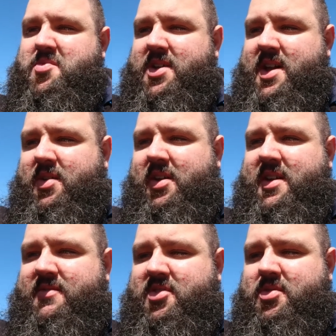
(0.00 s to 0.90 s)
But yeah,
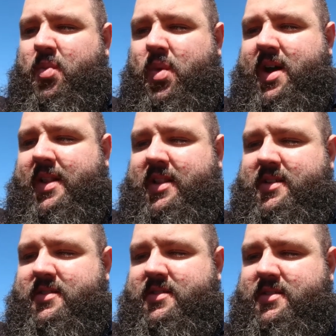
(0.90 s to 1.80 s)
I have done well,
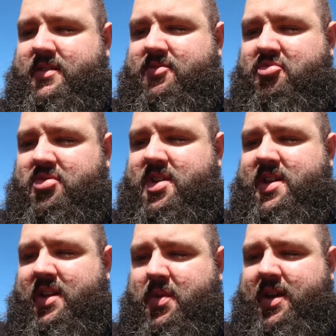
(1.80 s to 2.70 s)

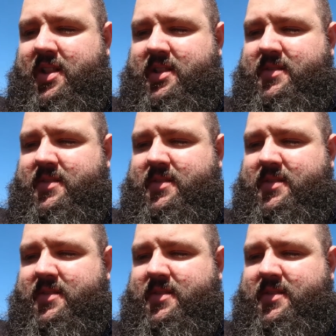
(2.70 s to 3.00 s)
really well.